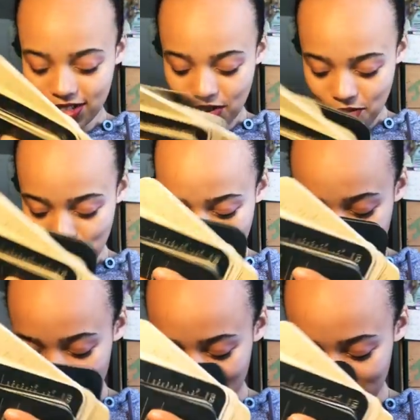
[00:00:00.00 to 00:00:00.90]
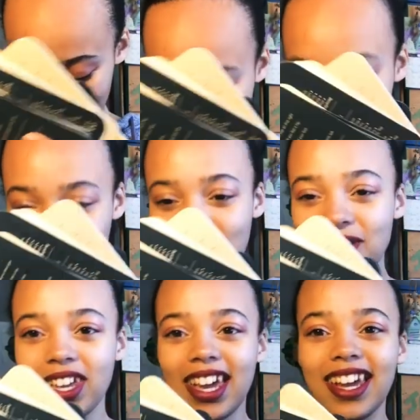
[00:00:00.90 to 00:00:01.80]
Oh my goodness.
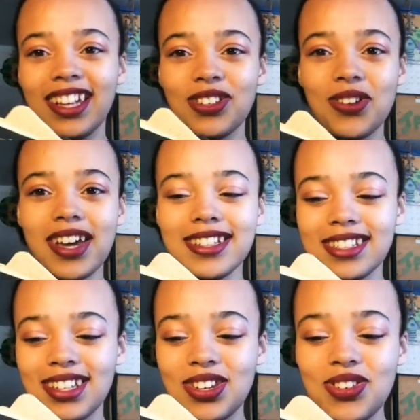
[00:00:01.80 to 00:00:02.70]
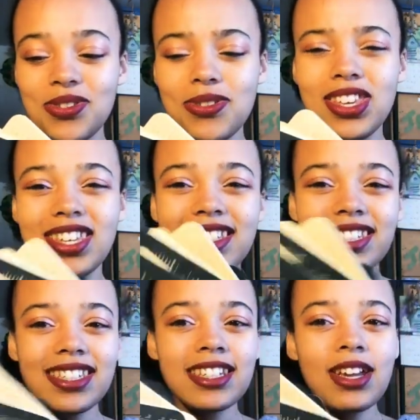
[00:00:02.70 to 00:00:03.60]
Okay, and you guys can do
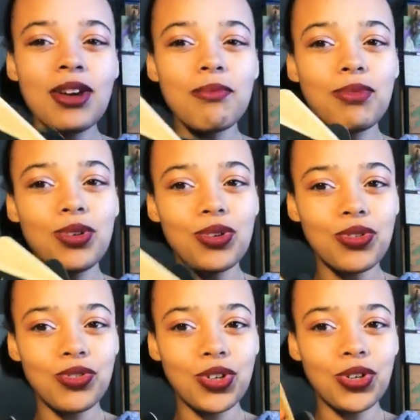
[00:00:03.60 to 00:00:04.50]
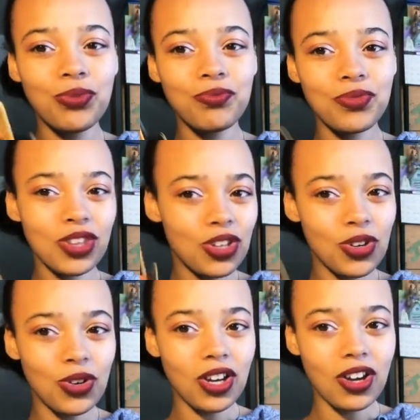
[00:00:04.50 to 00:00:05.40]
these beautiful
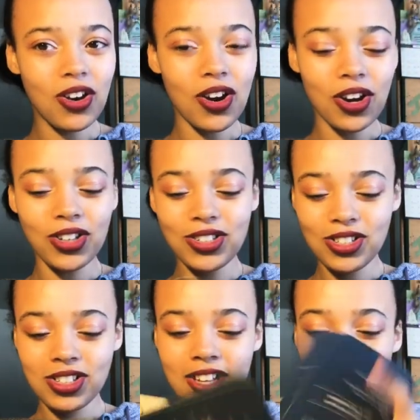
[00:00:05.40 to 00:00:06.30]
yoga cards.